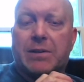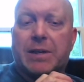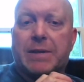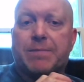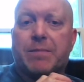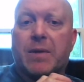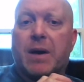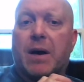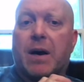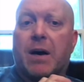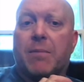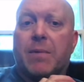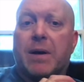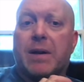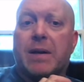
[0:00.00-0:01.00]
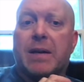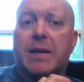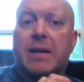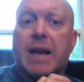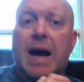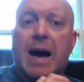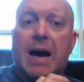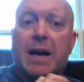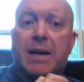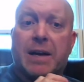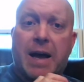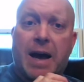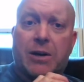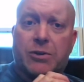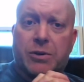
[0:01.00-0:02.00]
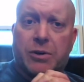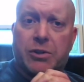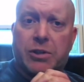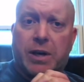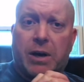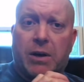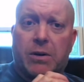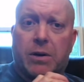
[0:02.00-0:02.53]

You just have to be careful you don't light it on fire, obviously.